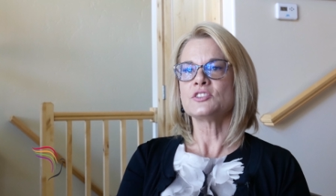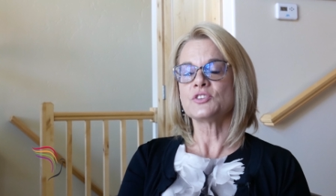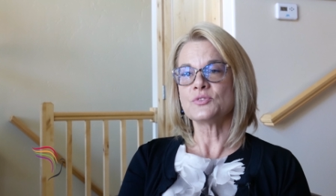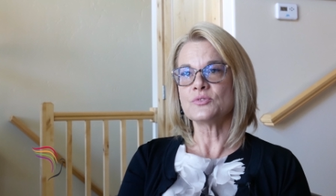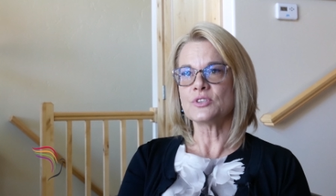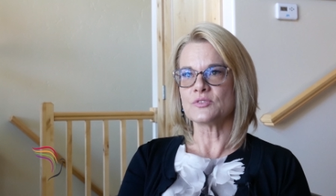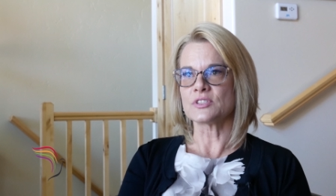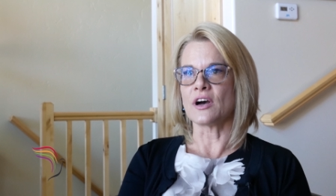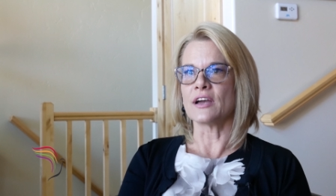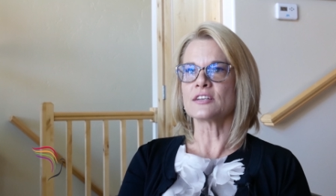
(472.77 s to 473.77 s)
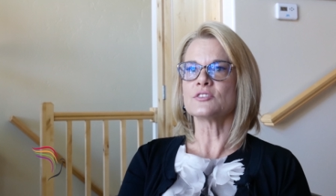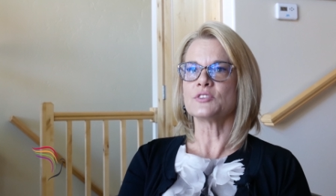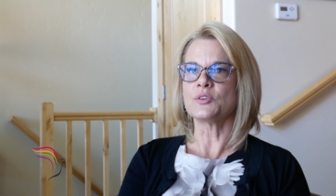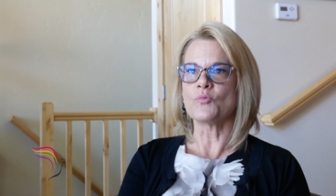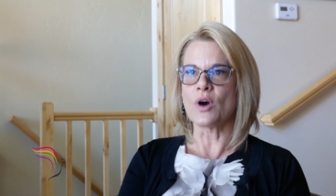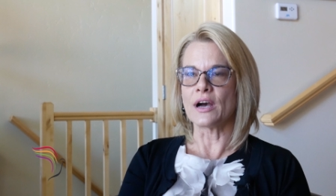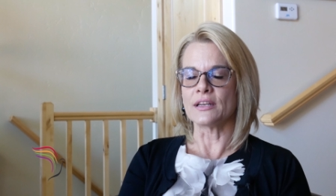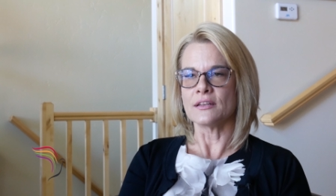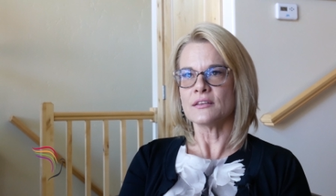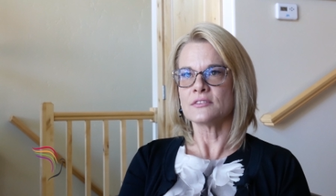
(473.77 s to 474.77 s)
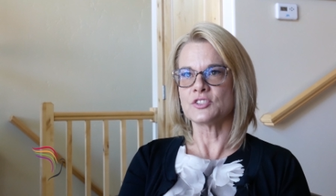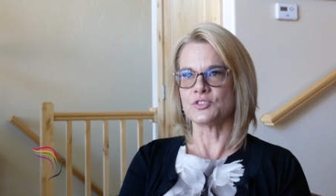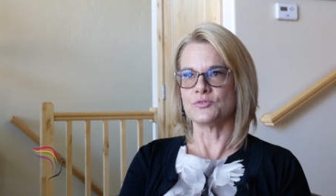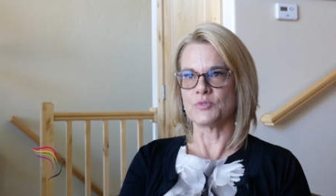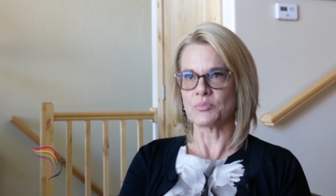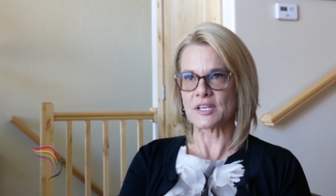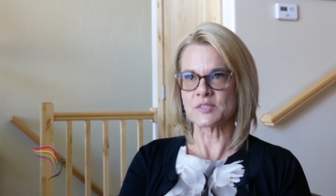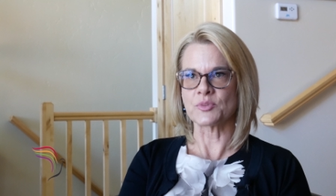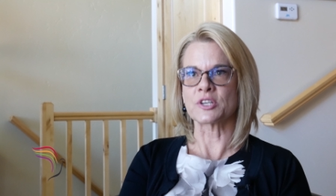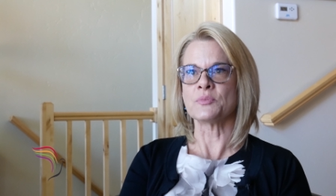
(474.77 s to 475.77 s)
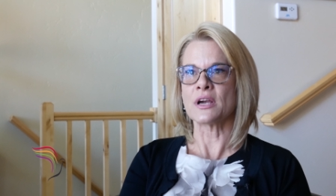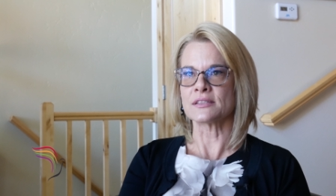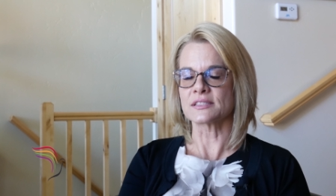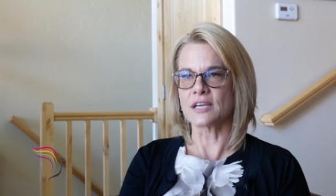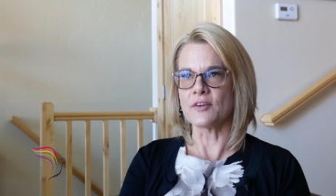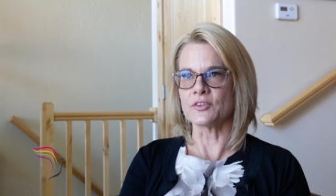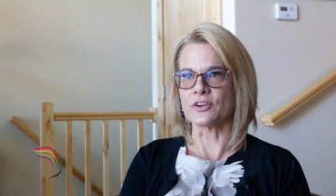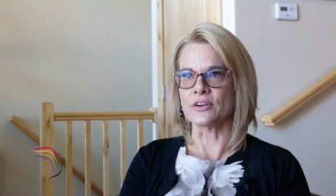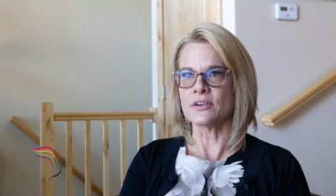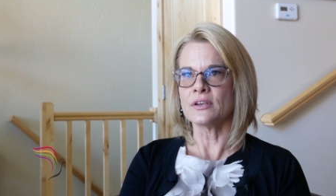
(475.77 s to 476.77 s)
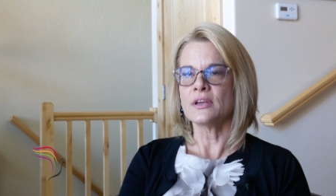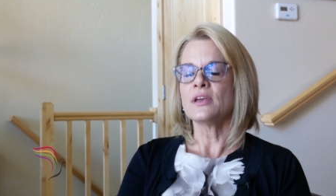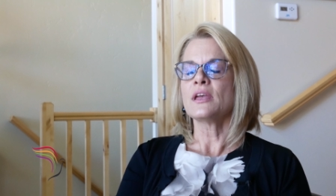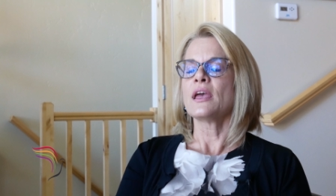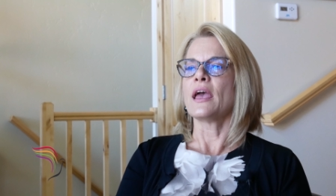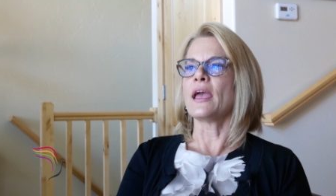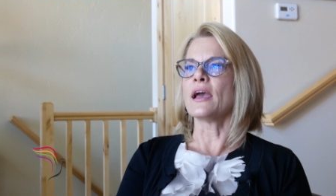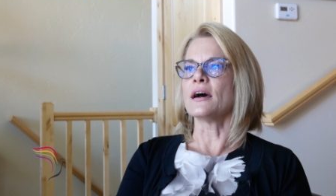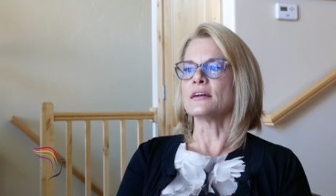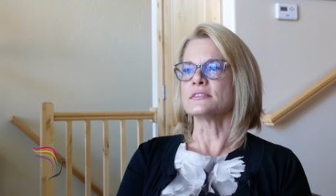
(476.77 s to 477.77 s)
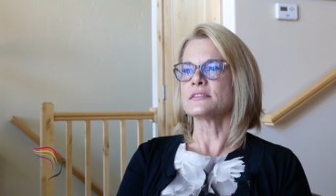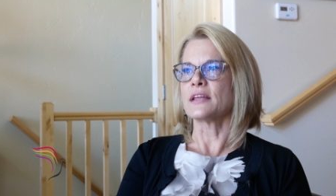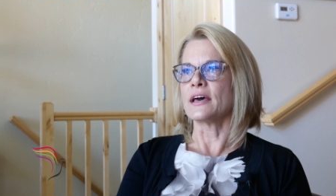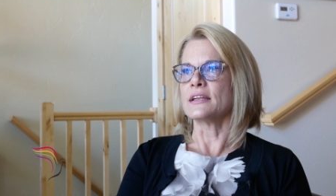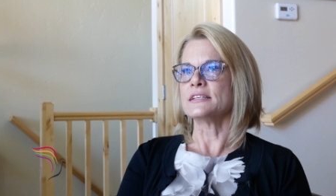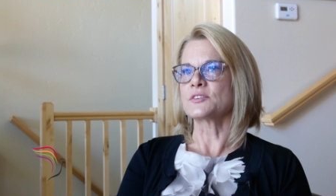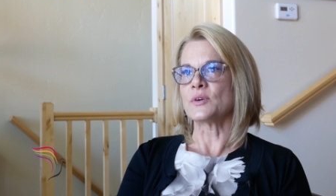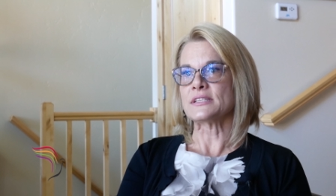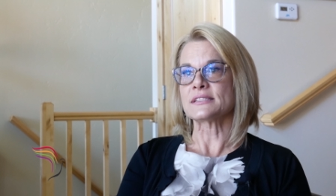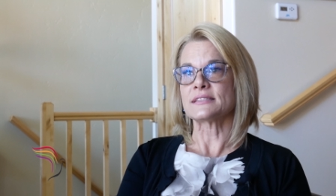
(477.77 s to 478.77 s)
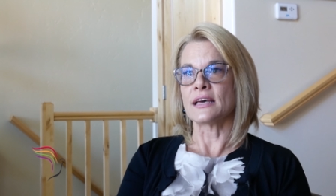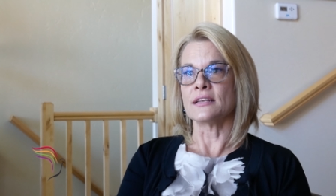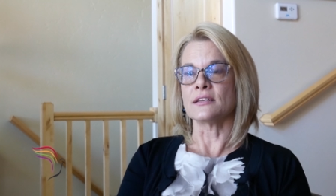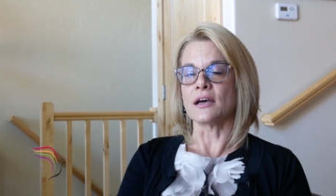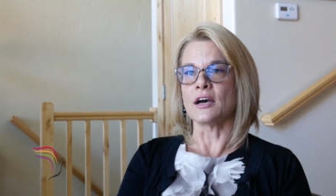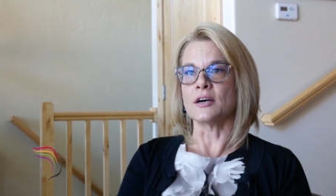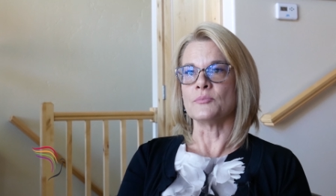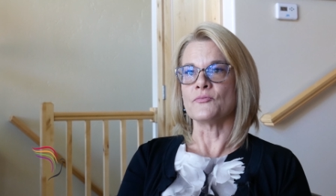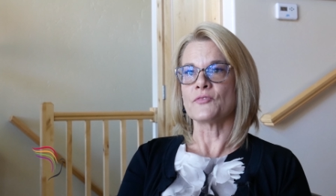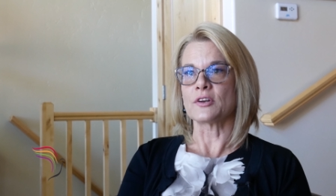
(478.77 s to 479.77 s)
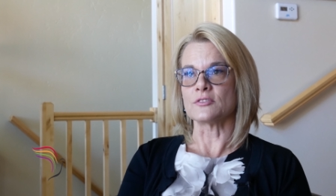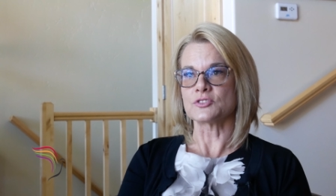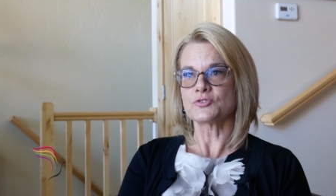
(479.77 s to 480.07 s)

to Utah, including one to replace Brigham Young as governor, and that he's going to send um, federal